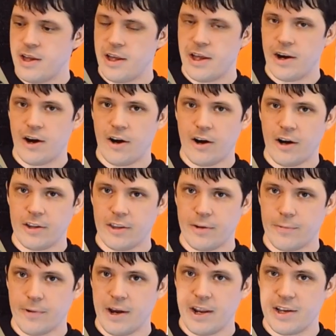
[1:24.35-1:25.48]
And on the
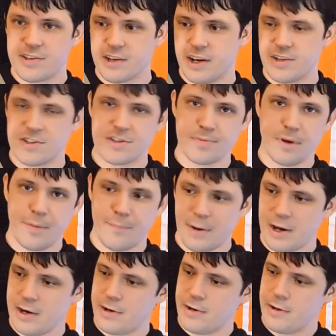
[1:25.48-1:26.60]
right hand side, it has a small
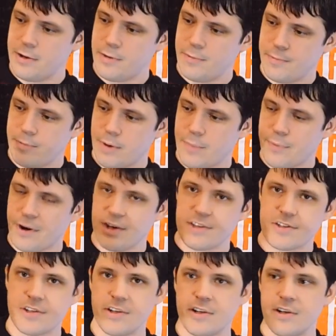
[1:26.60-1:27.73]
button, when
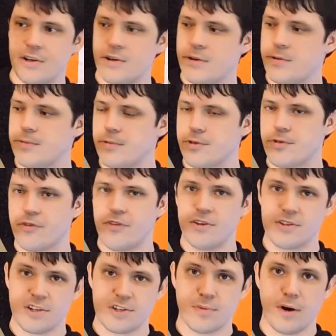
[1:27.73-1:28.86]
pressed, which
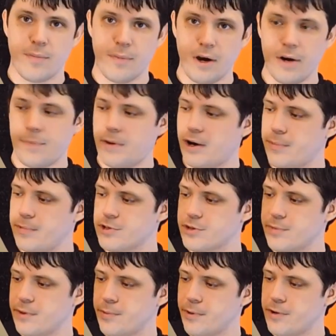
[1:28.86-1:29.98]
reveals a small monopod, which can
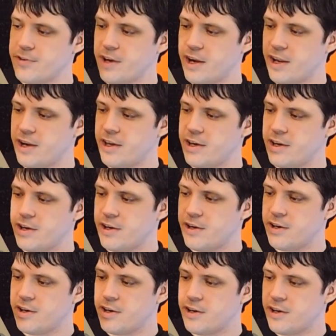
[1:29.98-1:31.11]
be rotated
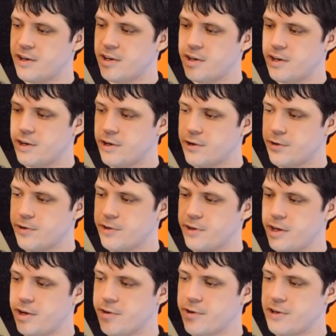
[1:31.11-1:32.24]
in order
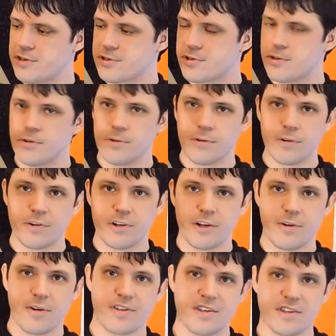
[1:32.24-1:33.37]
to increase or
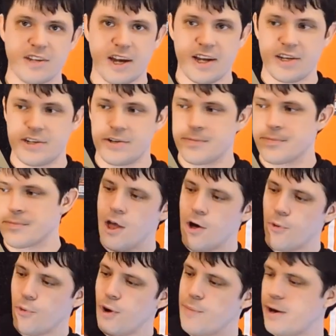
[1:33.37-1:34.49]
decrease its height.
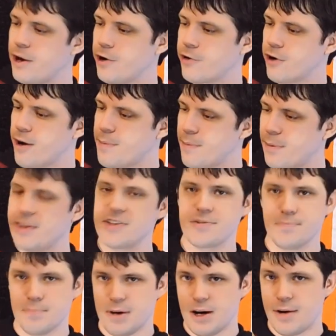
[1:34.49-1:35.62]
One minor gripe about this
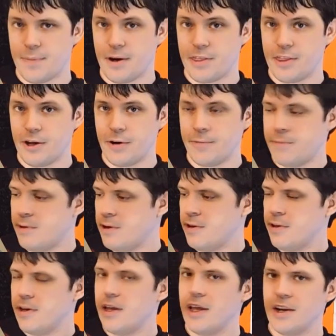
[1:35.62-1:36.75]
monopod, though,
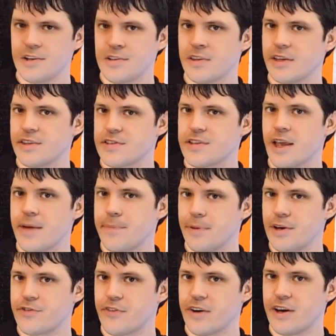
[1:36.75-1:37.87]
it doesn't like to stay in
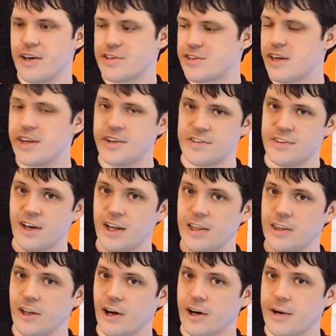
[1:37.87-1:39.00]
place very easily. It does not
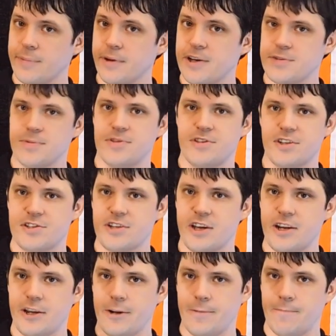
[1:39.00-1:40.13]
lock into place when it's
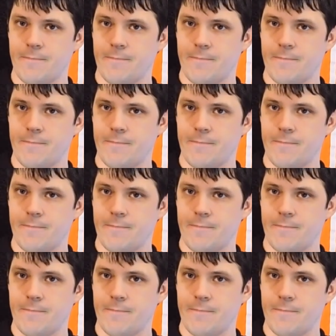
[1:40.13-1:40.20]
extended.